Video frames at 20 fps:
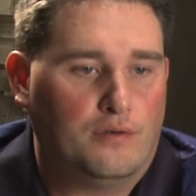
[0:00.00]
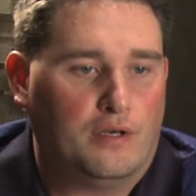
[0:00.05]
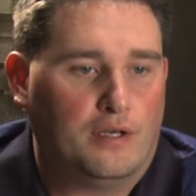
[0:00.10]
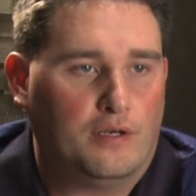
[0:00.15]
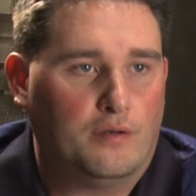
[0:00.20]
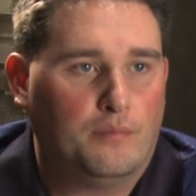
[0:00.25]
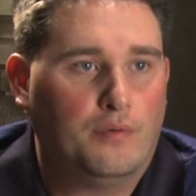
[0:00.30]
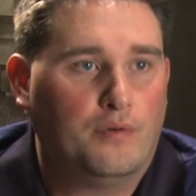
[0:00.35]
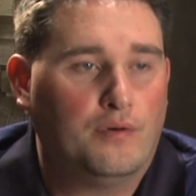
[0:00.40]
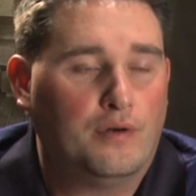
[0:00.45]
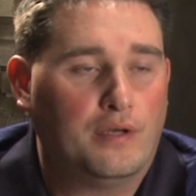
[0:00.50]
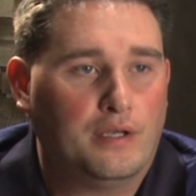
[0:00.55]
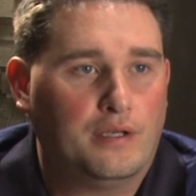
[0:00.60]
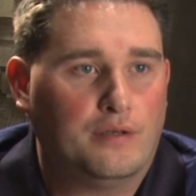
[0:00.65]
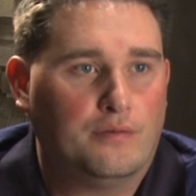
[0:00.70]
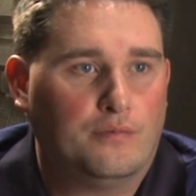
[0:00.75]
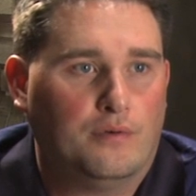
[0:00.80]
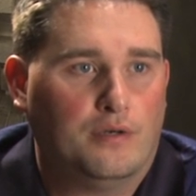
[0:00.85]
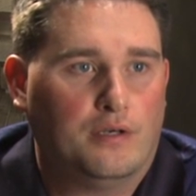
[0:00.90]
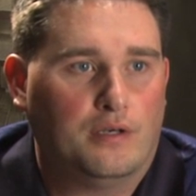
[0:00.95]
were at a
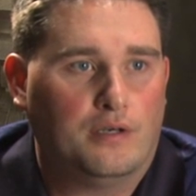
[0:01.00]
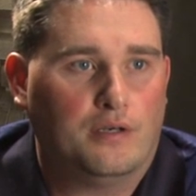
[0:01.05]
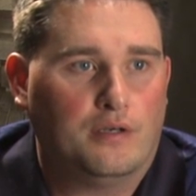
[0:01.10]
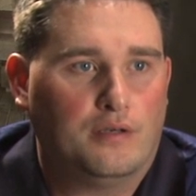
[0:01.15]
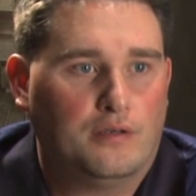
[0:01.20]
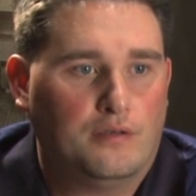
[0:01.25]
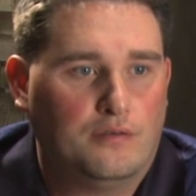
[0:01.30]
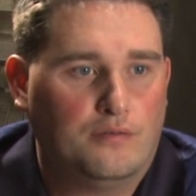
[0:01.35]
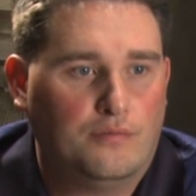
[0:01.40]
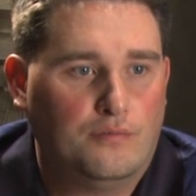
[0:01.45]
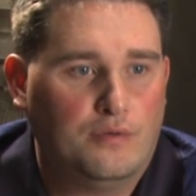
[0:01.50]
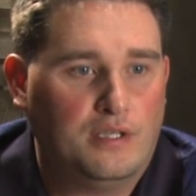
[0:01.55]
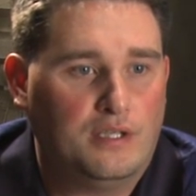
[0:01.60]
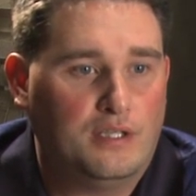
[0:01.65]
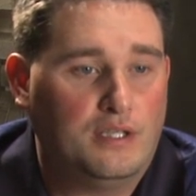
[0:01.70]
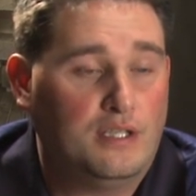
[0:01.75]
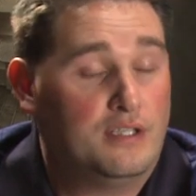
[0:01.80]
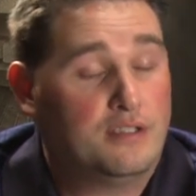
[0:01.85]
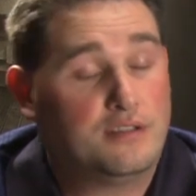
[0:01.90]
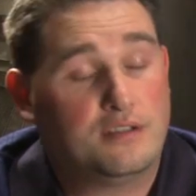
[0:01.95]
point where we
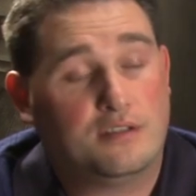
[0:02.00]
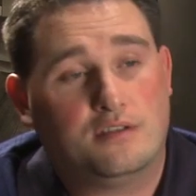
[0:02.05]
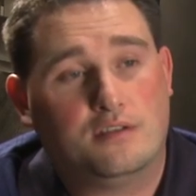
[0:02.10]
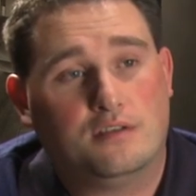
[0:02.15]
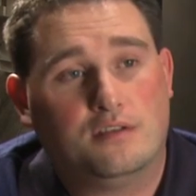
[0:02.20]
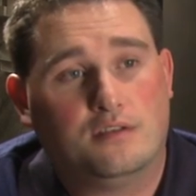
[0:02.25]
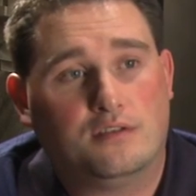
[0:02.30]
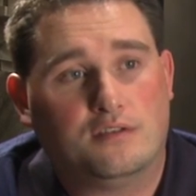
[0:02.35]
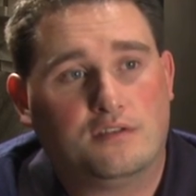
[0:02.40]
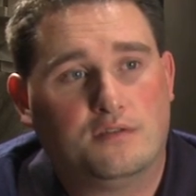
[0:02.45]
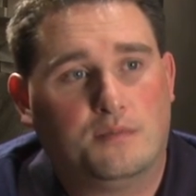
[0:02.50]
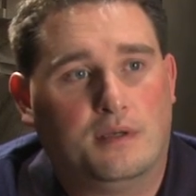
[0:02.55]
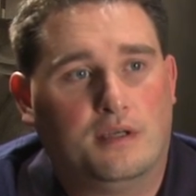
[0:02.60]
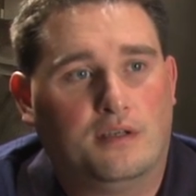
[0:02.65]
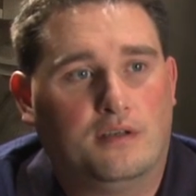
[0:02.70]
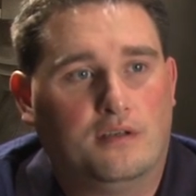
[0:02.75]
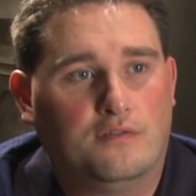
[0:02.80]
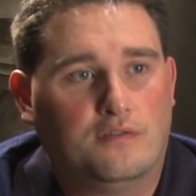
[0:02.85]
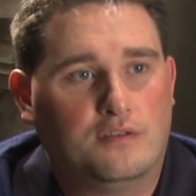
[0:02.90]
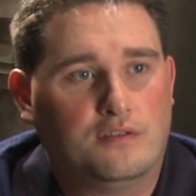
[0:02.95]
needed to continue to
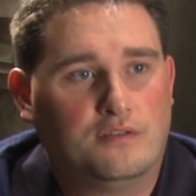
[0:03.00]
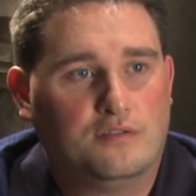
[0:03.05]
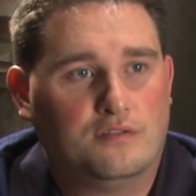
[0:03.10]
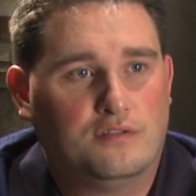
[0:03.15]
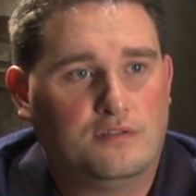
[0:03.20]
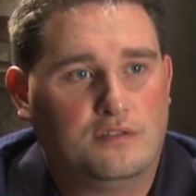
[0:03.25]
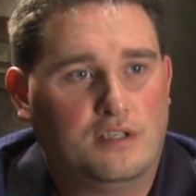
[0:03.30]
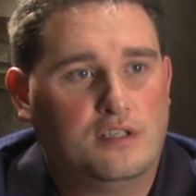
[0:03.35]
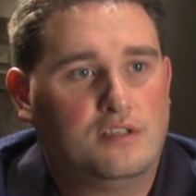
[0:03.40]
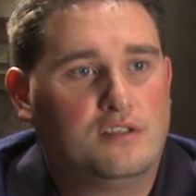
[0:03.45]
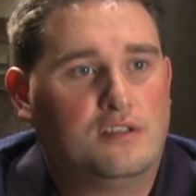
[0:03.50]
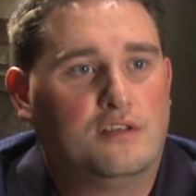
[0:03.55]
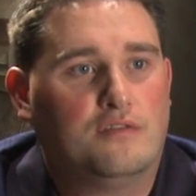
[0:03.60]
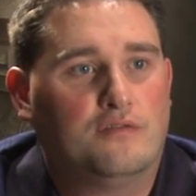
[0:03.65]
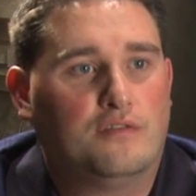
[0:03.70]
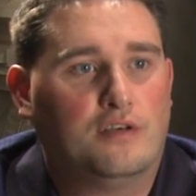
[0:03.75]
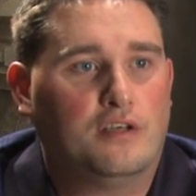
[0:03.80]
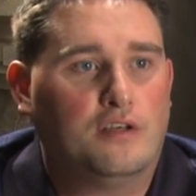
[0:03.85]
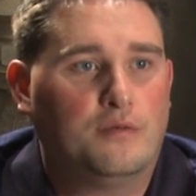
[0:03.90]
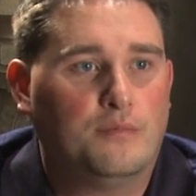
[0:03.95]
expand our virtualization
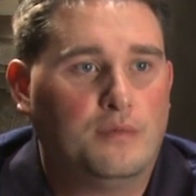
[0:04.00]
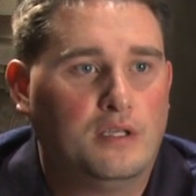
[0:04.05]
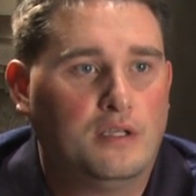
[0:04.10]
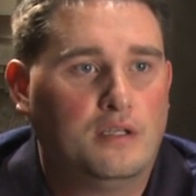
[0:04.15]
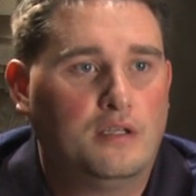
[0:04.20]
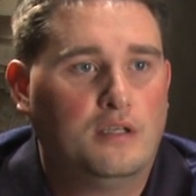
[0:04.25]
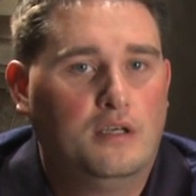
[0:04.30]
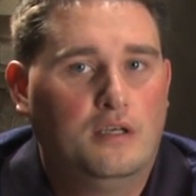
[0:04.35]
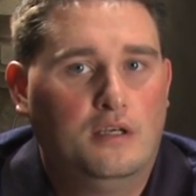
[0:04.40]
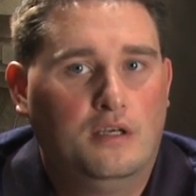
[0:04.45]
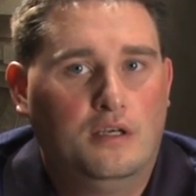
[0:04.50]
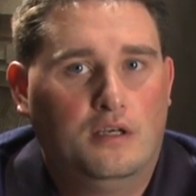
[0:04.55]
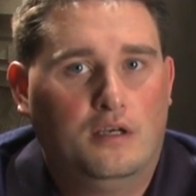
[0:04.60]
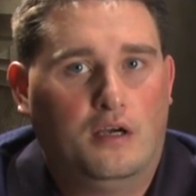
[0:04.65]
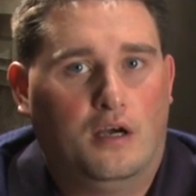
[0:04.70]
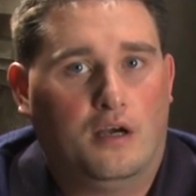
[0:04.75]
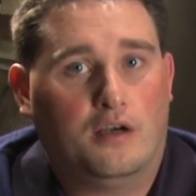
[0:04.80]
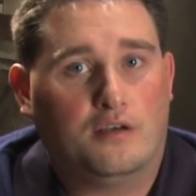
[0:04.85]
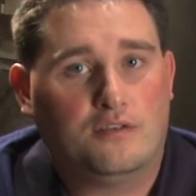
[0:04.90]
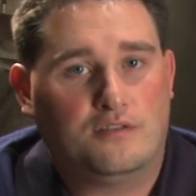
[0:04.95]
environment.
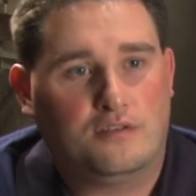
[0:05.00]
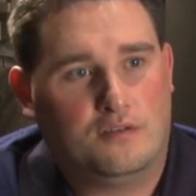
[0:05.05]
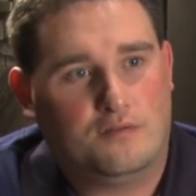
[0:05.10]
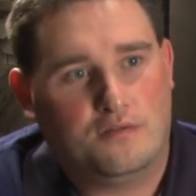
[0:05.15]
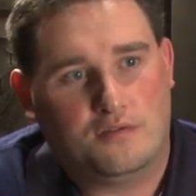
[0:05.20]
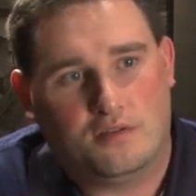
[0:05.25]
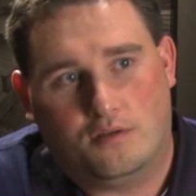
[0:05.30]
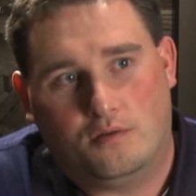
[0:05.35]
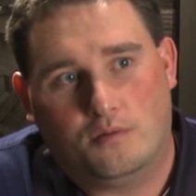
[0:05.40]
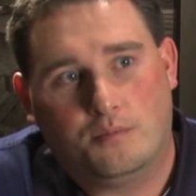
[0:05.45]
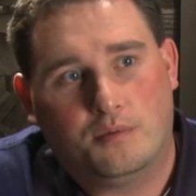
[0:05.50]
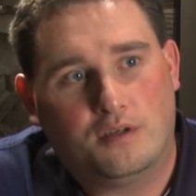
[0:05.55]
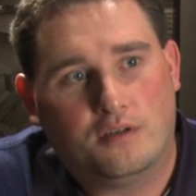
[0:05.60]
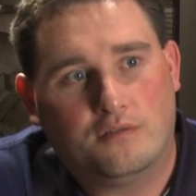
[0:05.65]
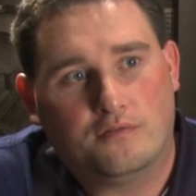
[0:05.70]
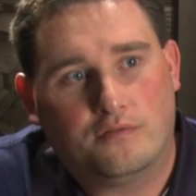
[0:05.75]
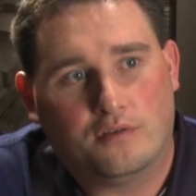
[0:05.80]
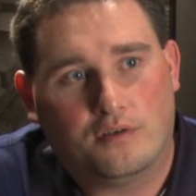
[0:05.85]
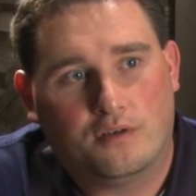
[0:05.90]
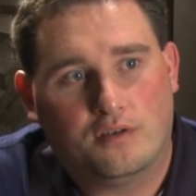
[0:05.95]
Our servers that we put
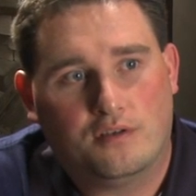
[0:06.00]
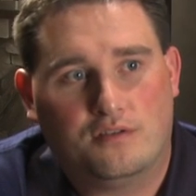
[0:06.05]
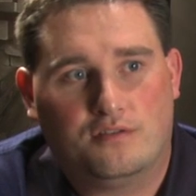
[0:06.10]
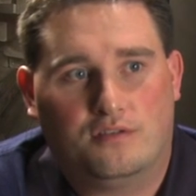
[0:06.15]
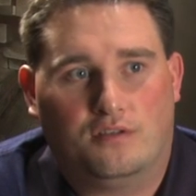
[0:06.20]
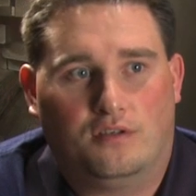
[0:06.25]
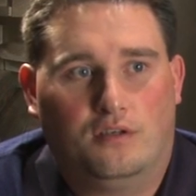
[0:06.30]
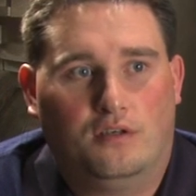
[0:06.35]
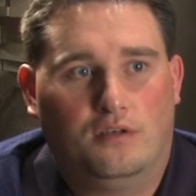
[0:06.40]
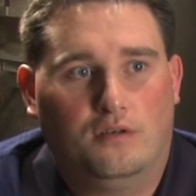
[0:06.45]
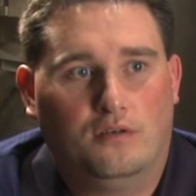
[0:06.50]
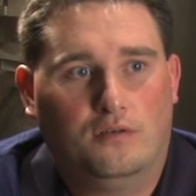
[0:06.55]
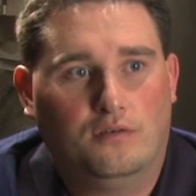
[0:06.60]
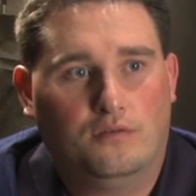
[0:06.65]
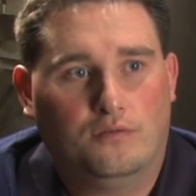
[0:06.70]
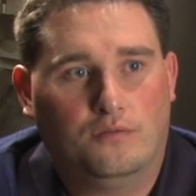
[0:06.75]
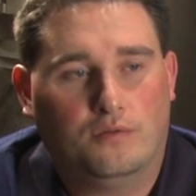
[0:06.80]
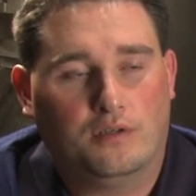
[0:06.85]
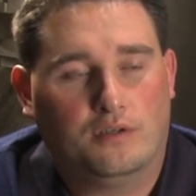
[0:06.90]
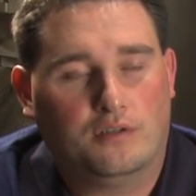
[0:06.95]
in four years ago
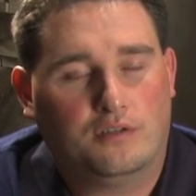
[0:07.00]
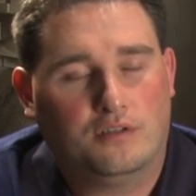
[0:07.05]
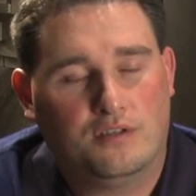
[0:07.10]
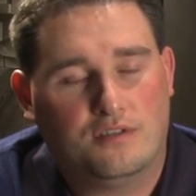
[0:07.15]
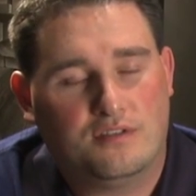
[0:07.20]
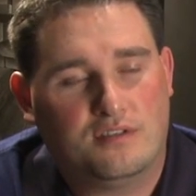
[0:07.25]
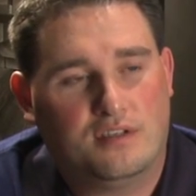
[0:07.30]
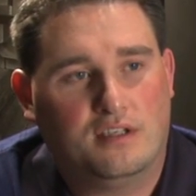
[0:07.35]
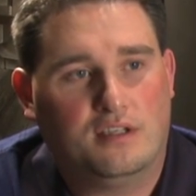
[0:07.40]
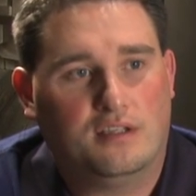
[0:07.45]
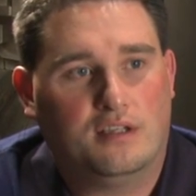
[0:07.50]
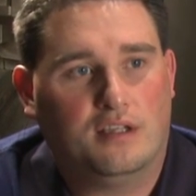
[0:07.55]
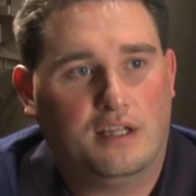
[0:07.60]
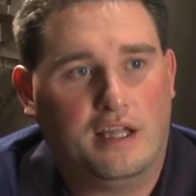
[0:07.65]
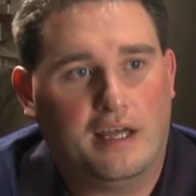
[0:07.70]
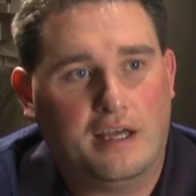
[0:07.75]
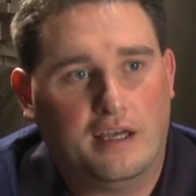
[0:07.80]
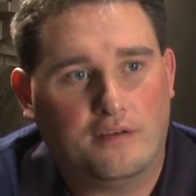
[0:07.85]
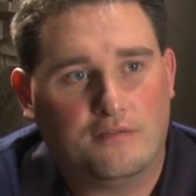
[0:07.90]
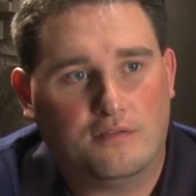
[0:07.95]
were close to end of
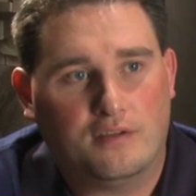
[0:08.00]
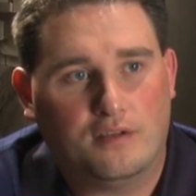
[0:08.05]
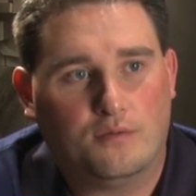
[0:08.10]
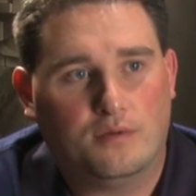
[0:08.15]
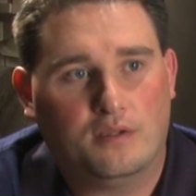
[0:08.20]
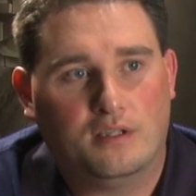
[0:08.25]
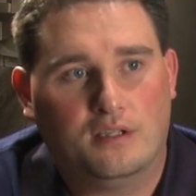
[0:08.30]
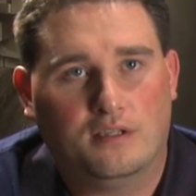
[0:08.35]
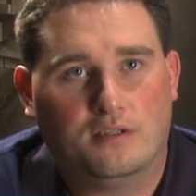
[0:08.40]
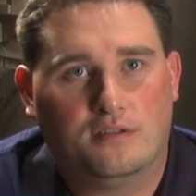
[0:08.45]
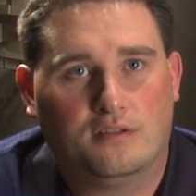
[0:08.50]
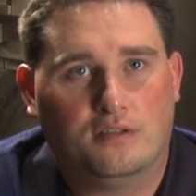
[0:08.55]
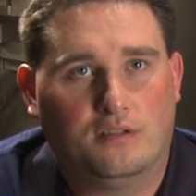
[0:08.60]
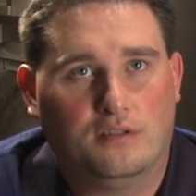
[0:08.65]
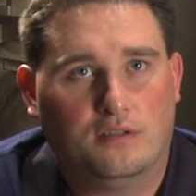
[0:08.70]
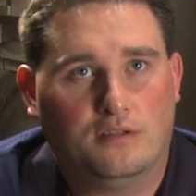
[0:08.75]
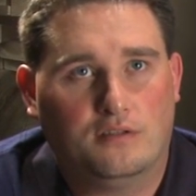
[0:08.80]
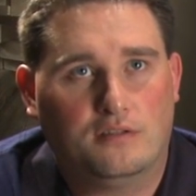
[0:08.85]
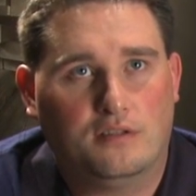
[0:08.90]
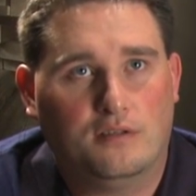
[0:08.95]
life, and we needed
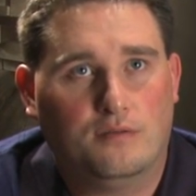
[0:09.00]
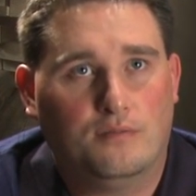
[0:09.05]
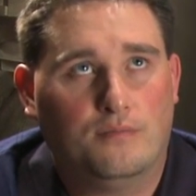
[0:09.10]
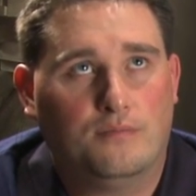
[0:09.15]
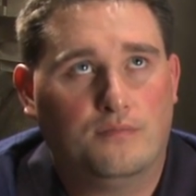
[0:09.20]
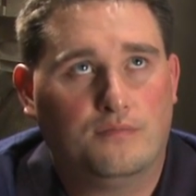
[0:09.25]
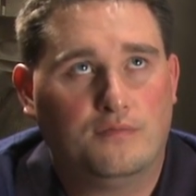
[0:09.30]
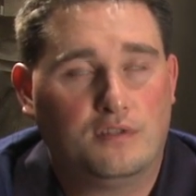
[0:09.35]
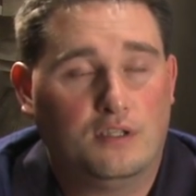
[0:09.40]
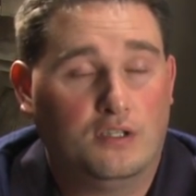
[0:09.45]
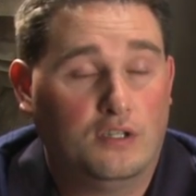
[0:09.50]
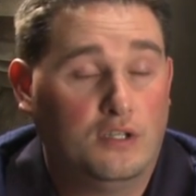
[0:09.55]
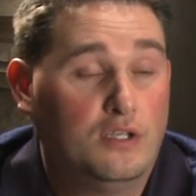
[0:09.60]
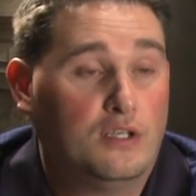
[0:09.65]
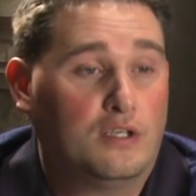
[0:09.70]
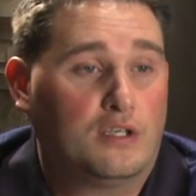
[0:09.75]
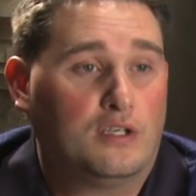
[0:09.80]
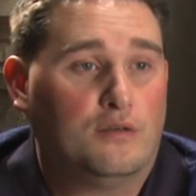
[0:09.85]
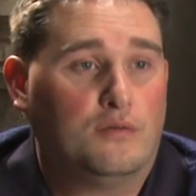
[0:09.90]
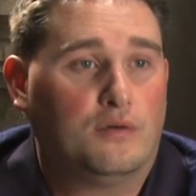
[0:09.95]
to, to, to
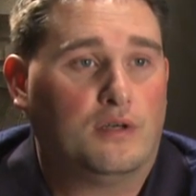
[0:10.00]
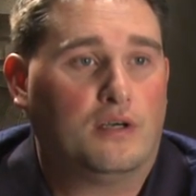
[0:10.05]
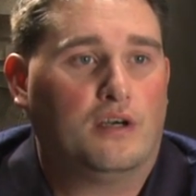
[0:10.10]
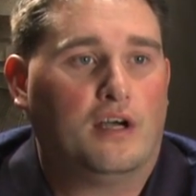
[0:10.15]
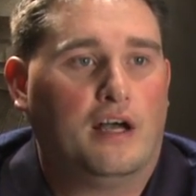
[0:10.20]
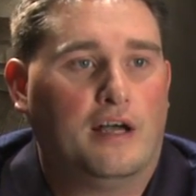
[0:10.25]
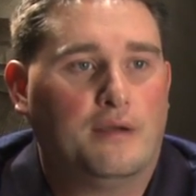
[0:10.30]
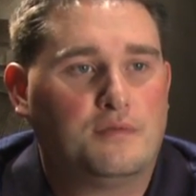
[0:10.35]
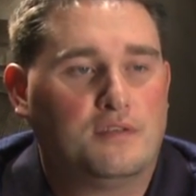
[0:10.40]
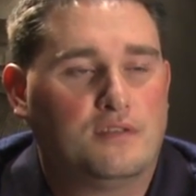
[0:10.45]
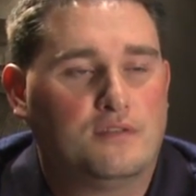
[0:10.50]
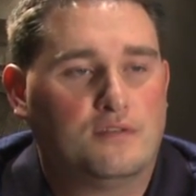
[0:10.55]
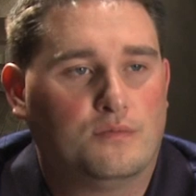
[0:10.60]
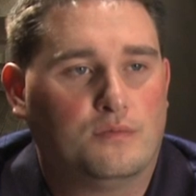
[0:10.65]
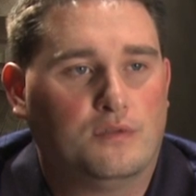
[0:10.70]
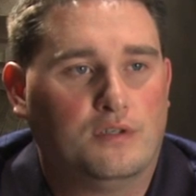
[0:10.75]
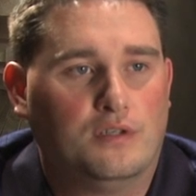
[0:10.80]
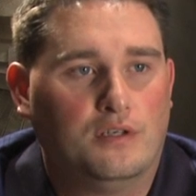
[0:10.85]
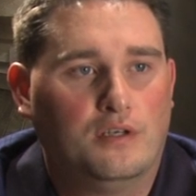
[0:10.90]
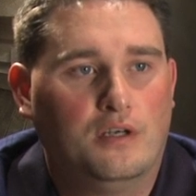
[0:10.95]
look at what our options
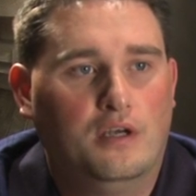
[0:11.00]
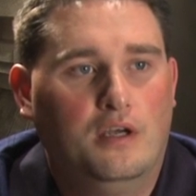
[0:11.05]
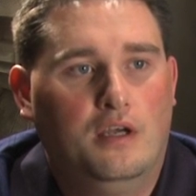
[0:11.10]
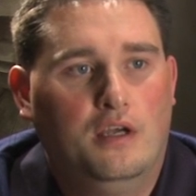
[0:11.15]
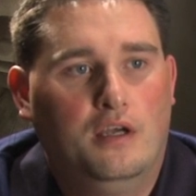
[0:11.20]
were